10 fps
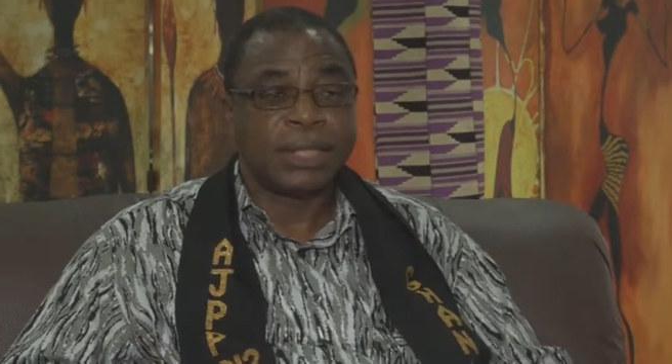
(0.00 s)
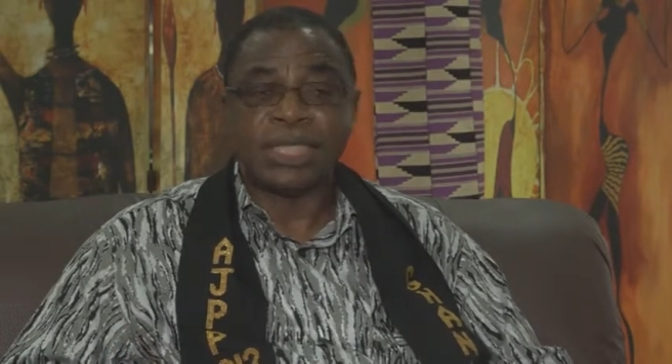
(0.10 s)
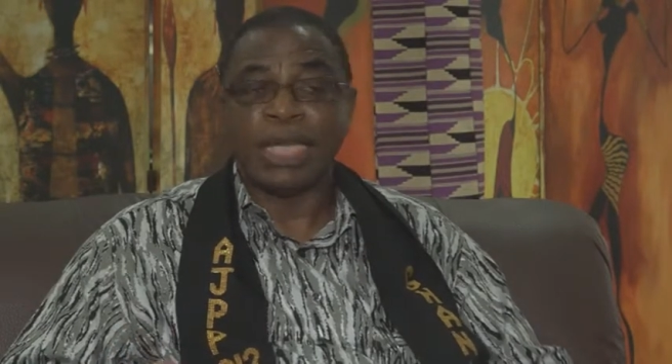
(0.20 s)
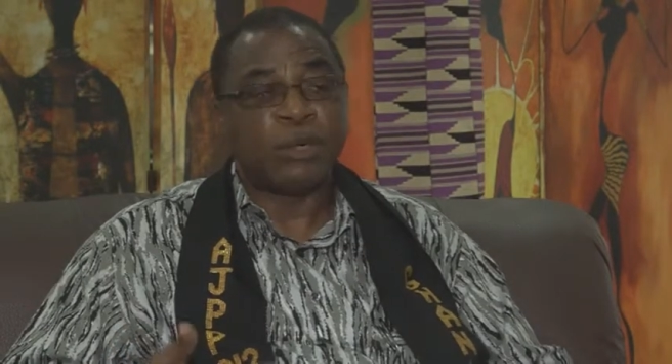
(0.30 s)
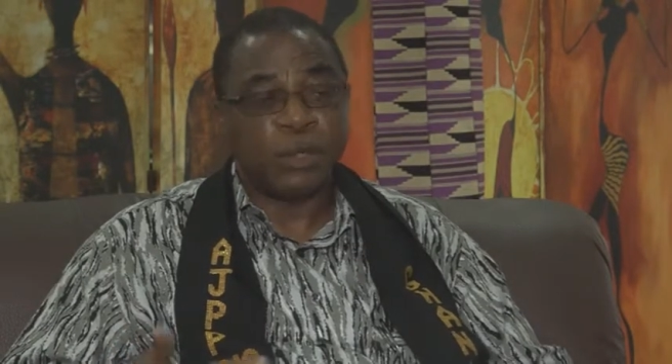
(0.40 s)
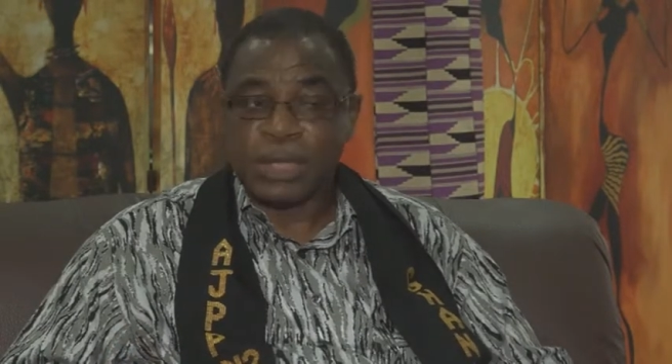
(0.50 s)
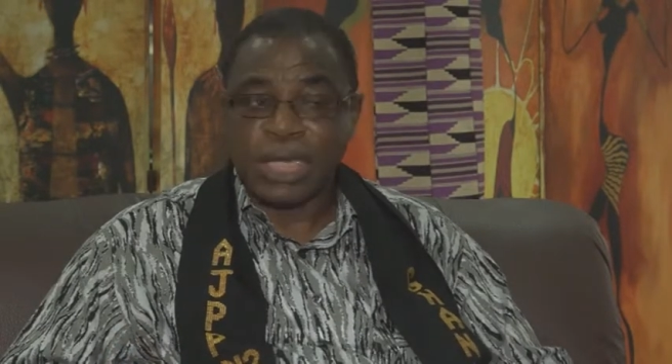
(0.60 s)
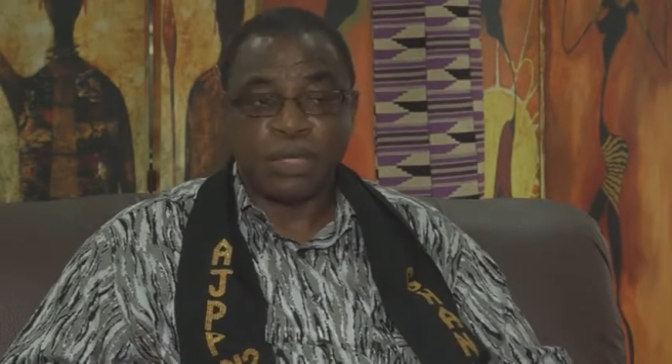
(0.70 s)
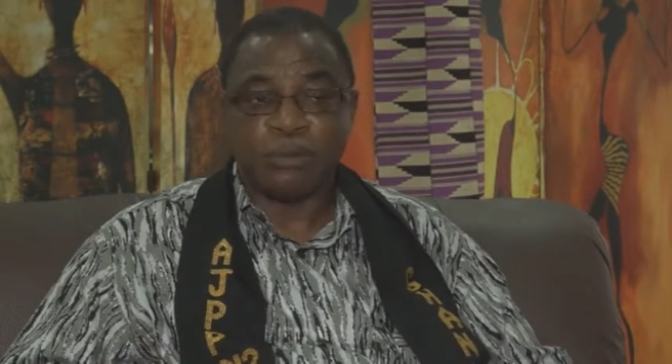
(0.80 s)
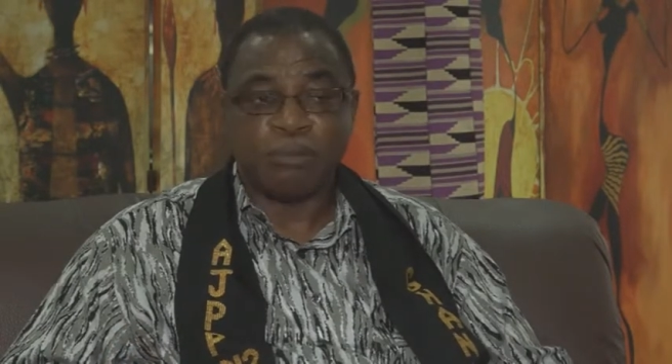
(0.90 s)
turn on
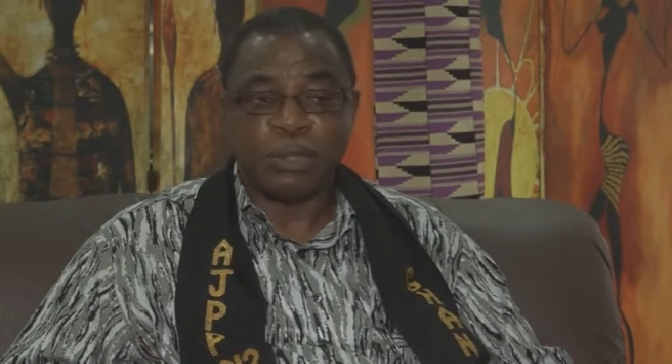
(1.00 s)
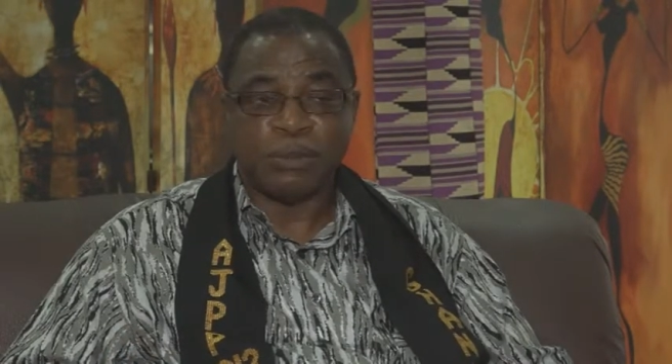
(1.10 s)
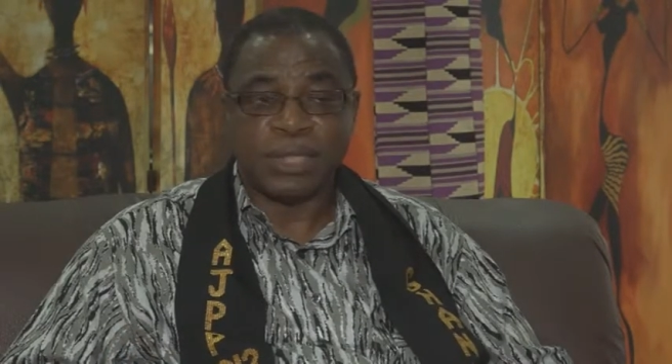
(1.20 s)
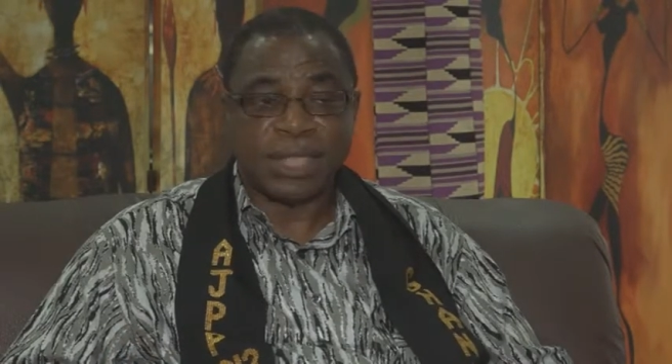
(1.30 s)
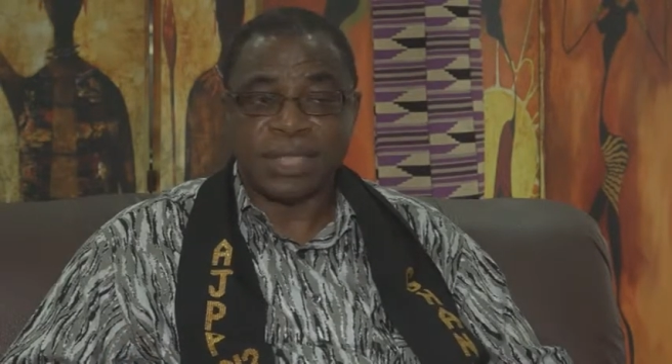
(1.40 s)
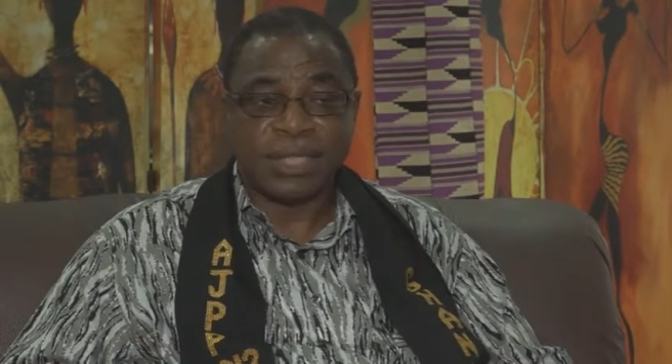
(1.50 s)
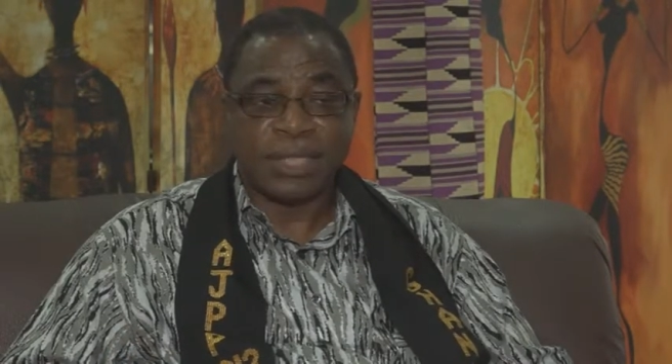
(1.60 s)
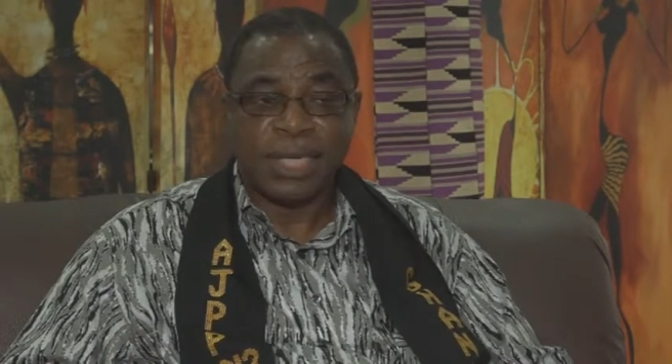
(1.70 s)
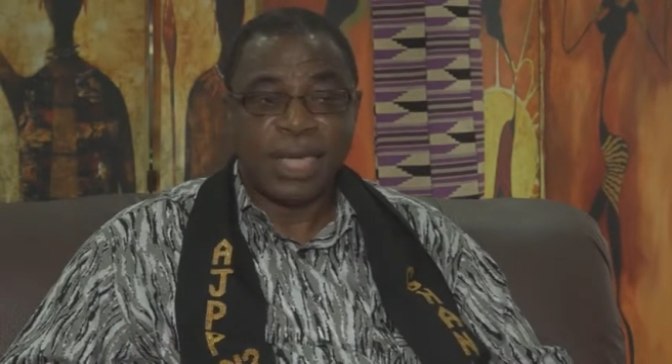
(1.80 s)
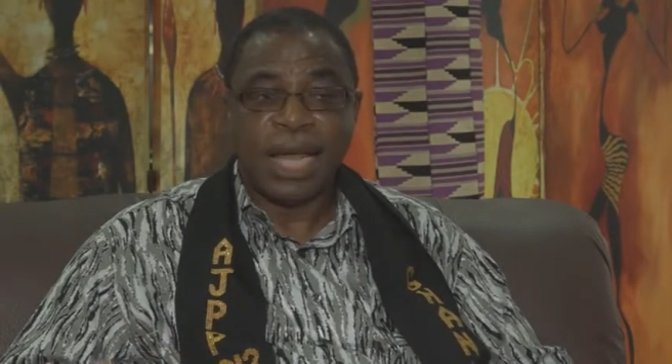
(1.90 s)
their computers,
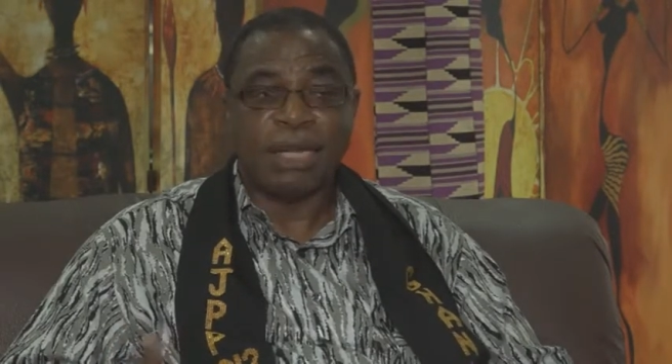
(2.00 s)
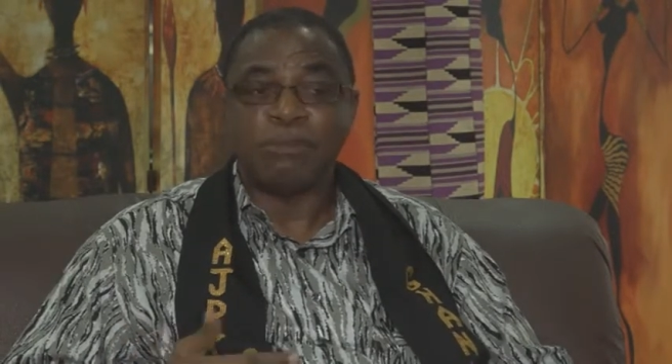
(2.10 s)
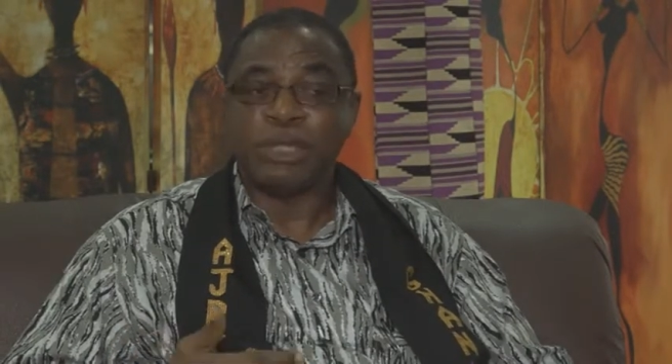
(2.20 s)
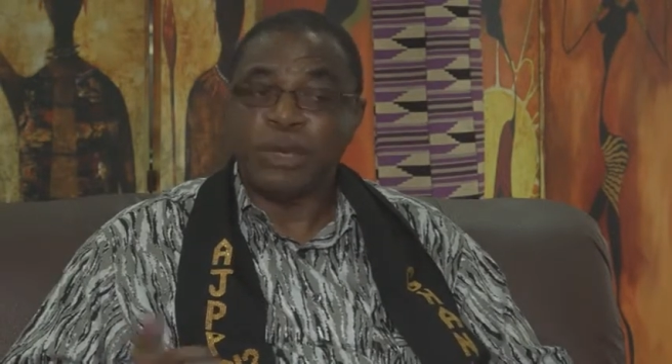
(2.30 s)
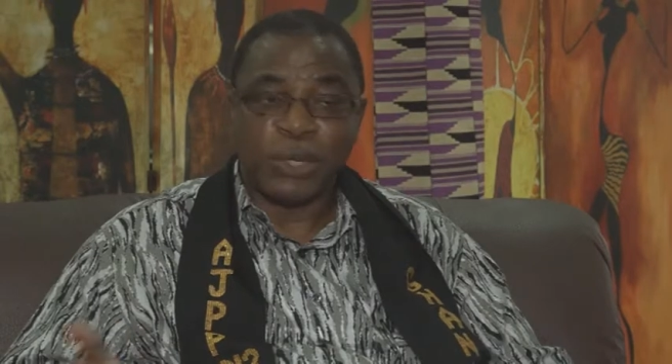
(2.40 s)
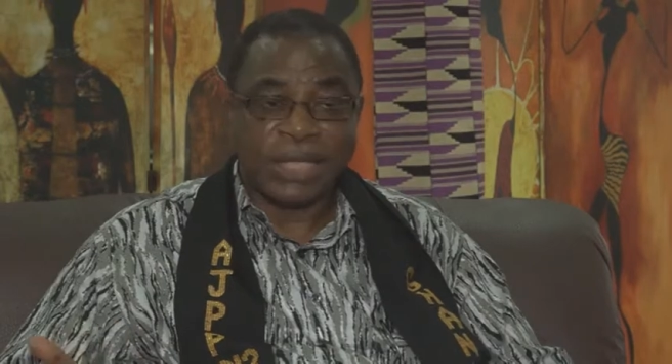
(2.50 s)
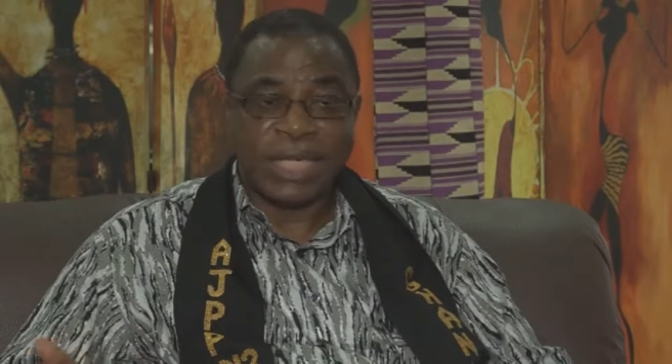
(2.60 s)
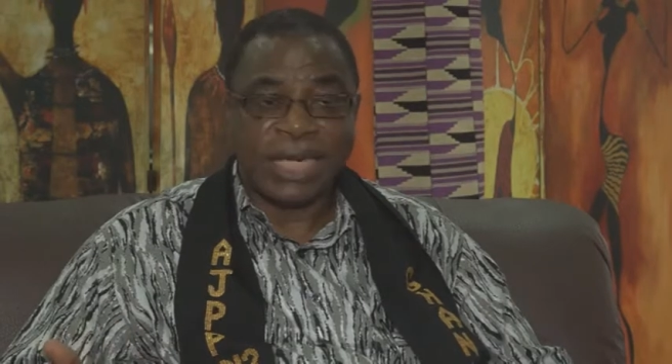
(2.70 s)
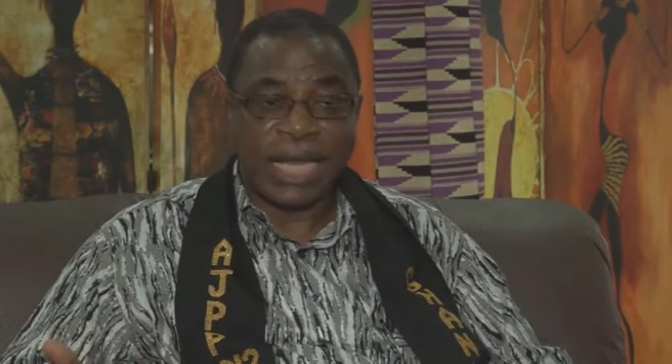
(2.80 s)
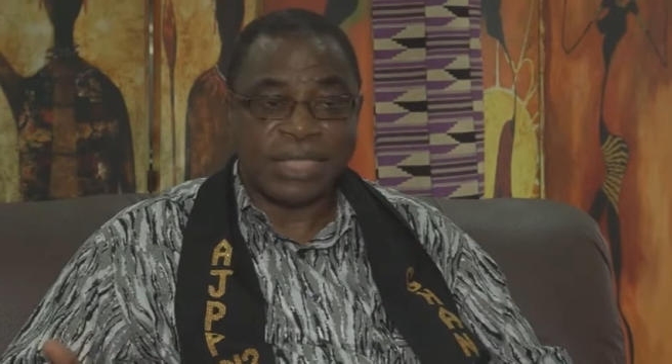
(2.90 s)
and be on
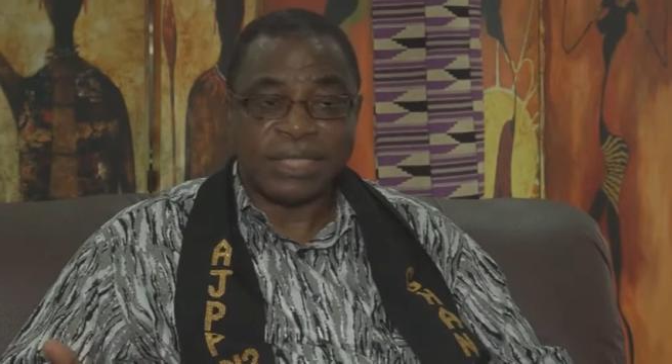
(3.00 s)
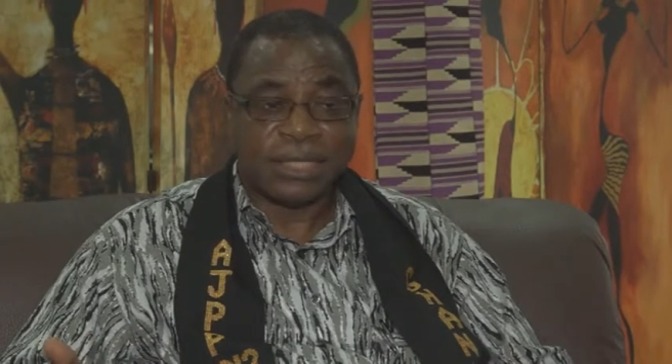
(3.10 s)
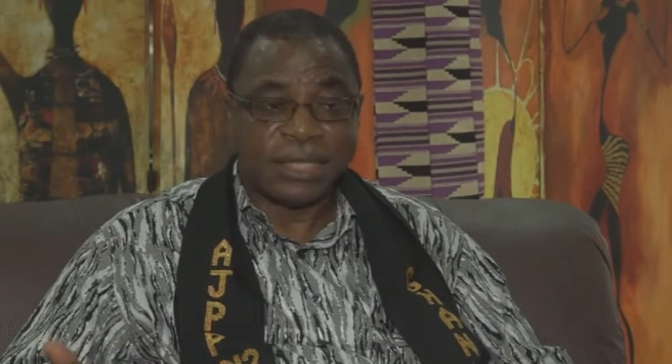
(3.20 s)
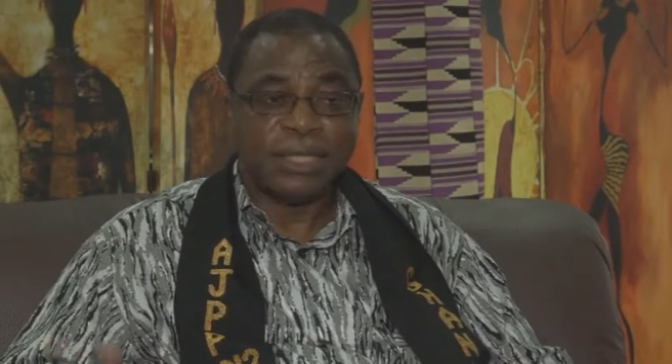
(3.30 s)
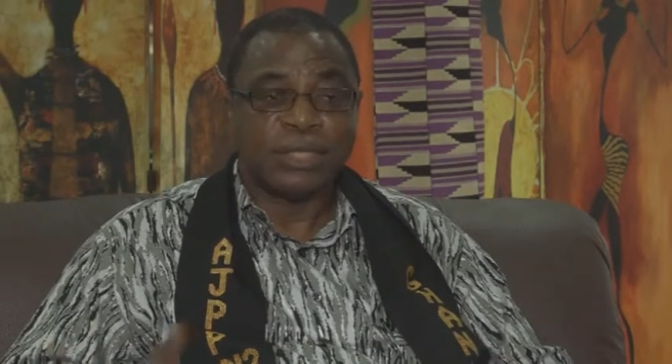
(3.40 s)
the net,